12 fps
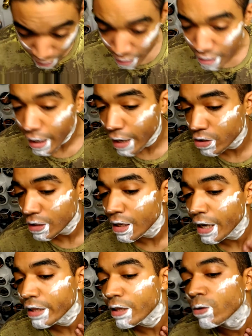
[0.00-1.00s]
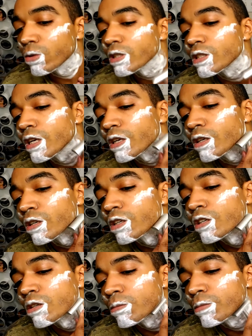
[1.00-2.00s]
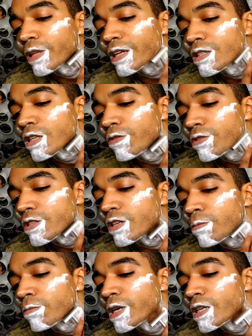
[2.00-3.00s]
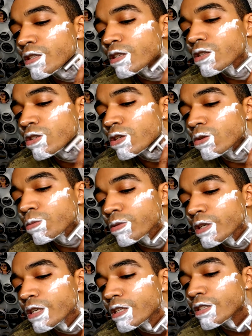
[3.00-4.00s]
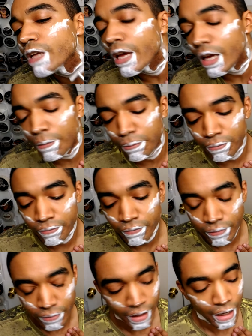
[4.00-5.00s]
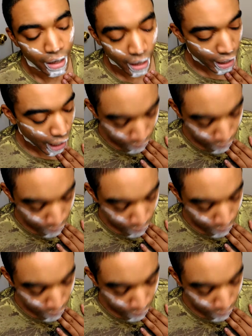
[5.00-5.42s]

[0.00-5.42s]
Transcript: because I didn't actually like that old container. But that stuff is an amazing soap. It is a... I